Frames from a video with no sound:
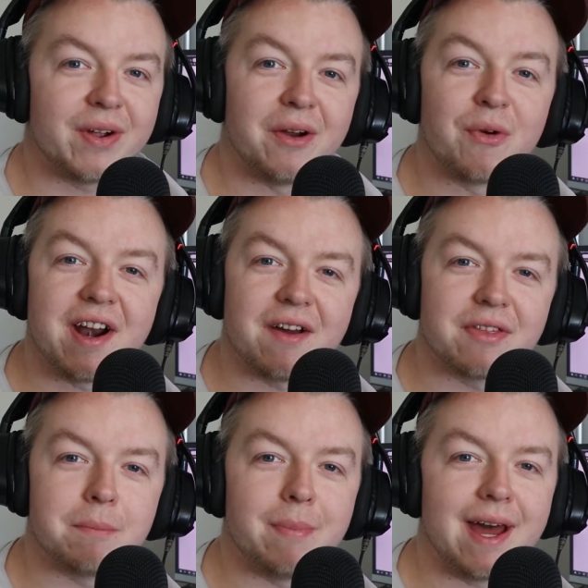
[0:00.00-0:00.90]
Okay, right
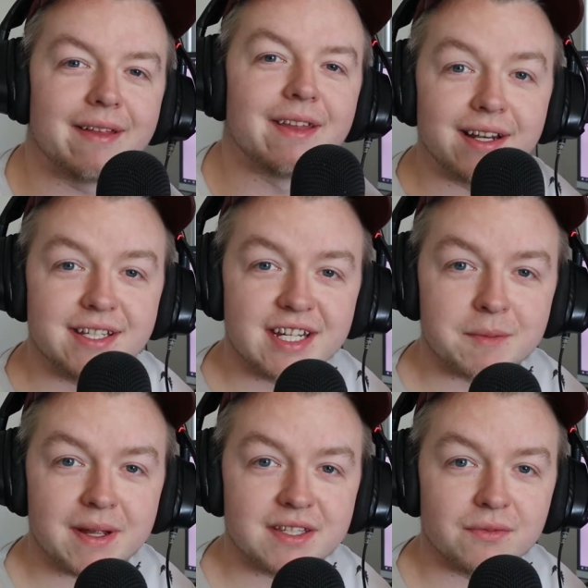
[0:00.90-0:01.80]
off the bat, the least
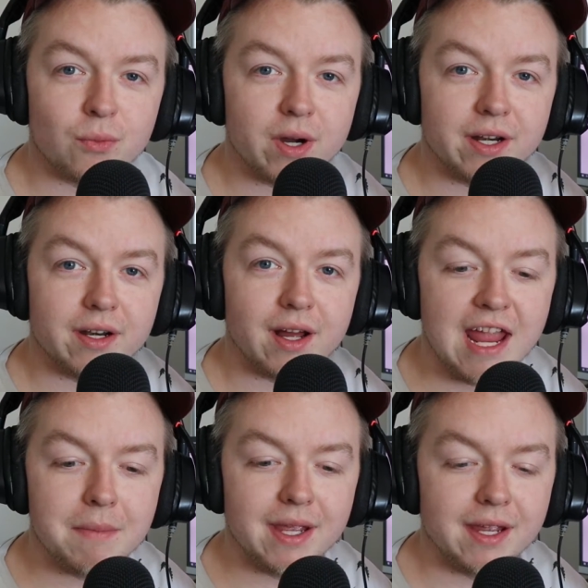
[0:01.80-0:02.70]
expensive one,
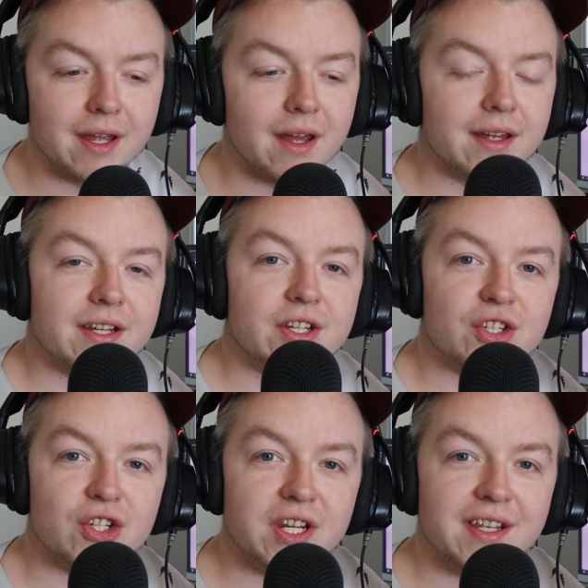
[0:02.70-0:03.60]
Amy,
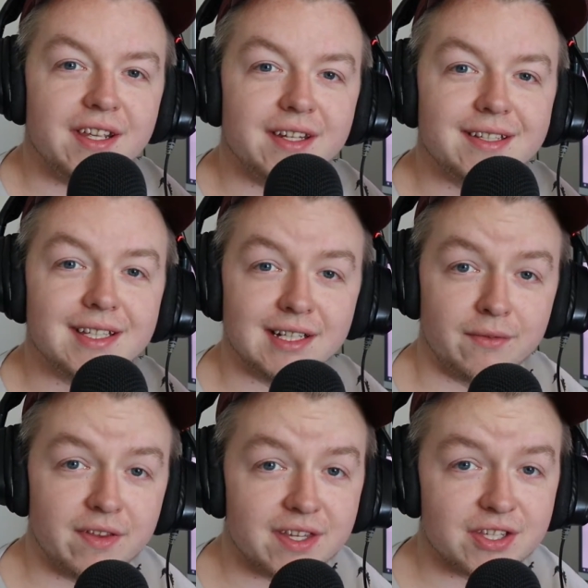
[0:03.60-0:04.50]
she
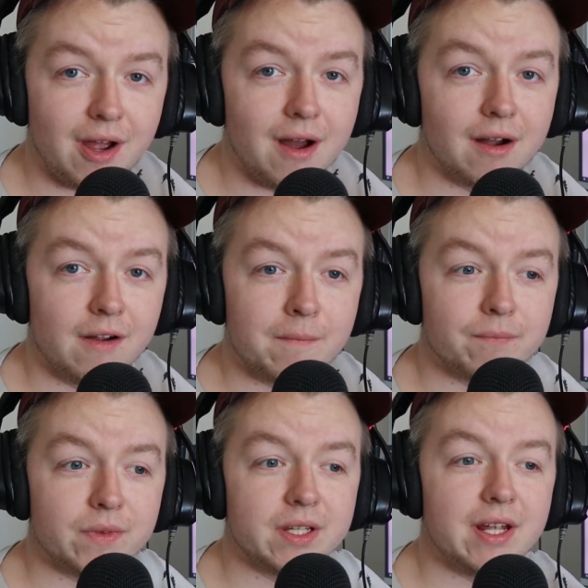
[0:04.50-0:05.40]
delivered the song
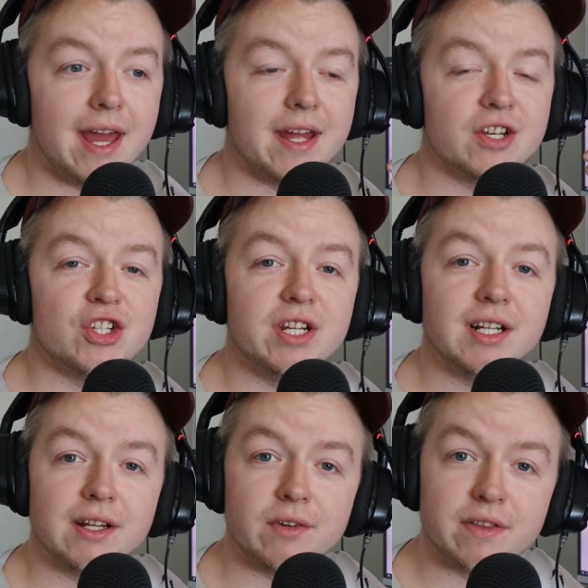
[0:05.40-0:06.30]
and she
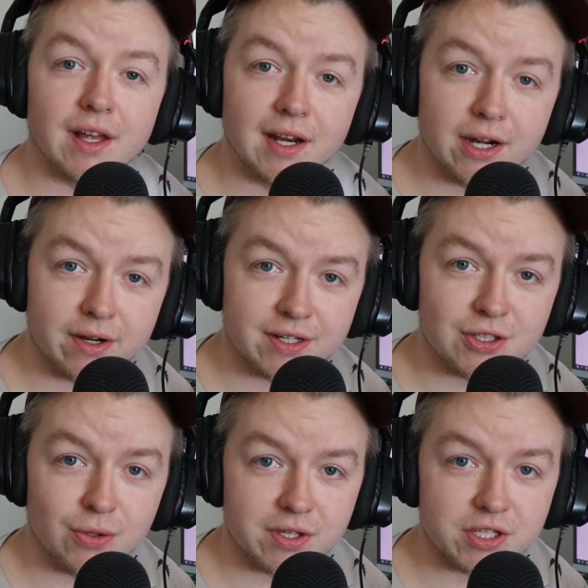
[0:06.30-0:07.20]
delivered the
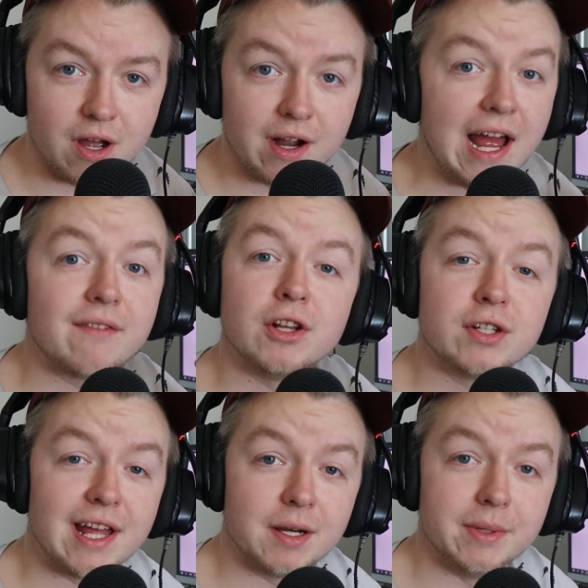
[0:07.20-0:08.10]
lyrics to the song. I haven't
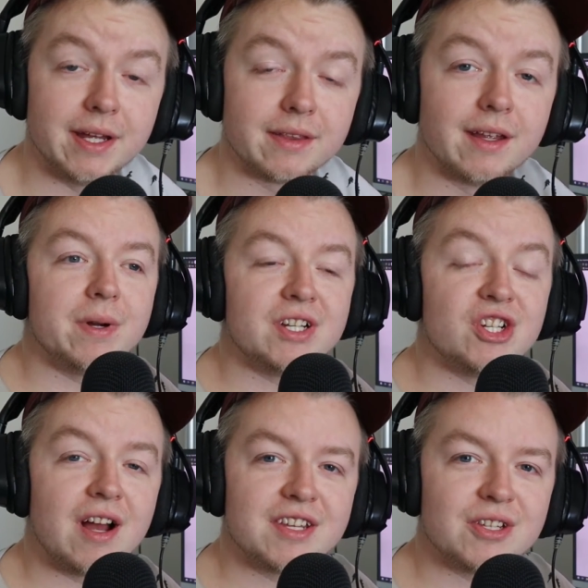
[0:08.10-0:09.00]
looked at them yet, but
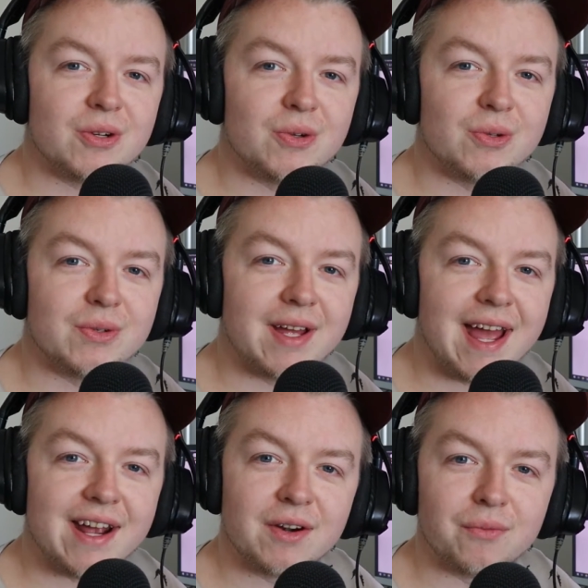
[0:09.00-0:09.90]
she also
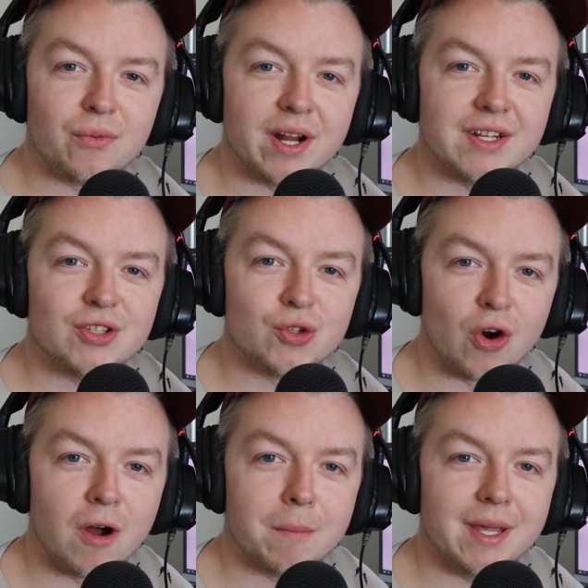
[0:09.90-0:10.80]
had her friend
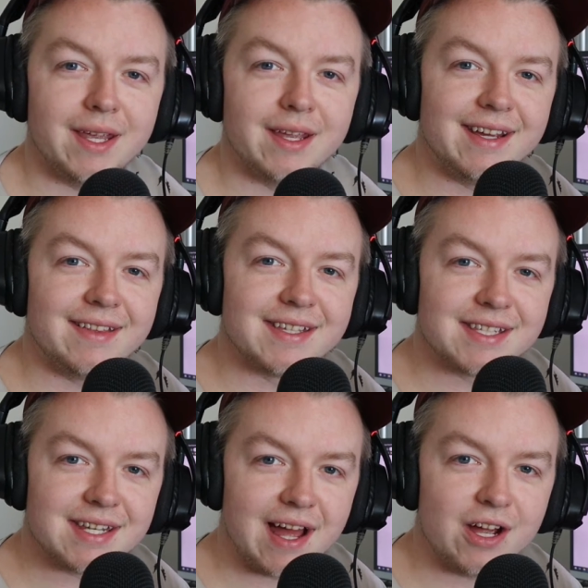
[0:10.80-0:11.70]
draw me in the
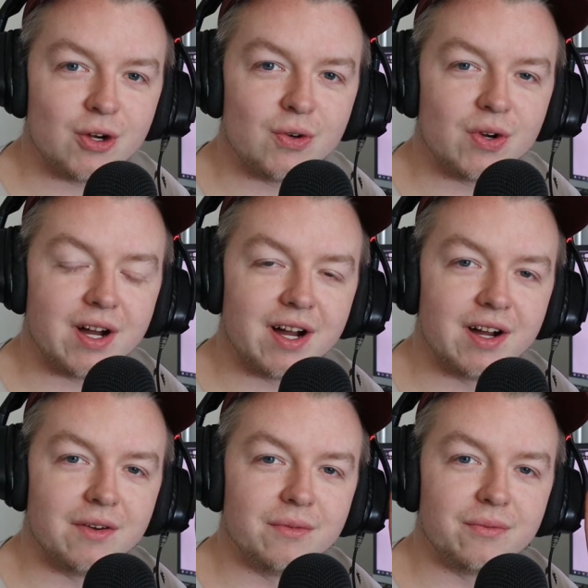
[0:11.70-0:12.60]
style
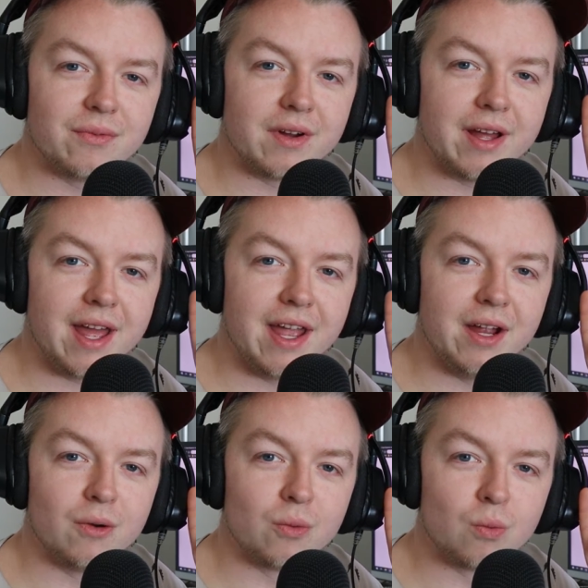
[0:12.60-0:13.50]
of
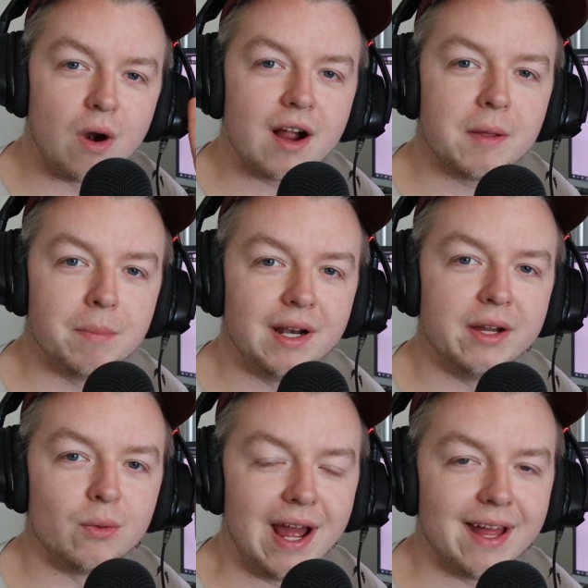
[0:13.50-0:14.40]
a
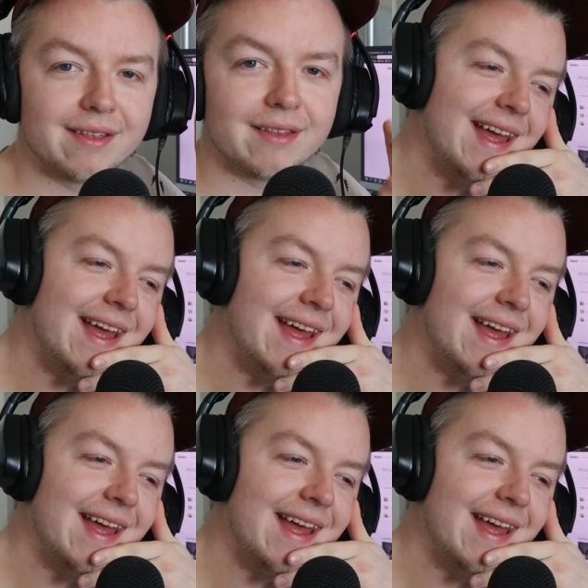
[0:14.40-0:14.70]
rockabilly rat.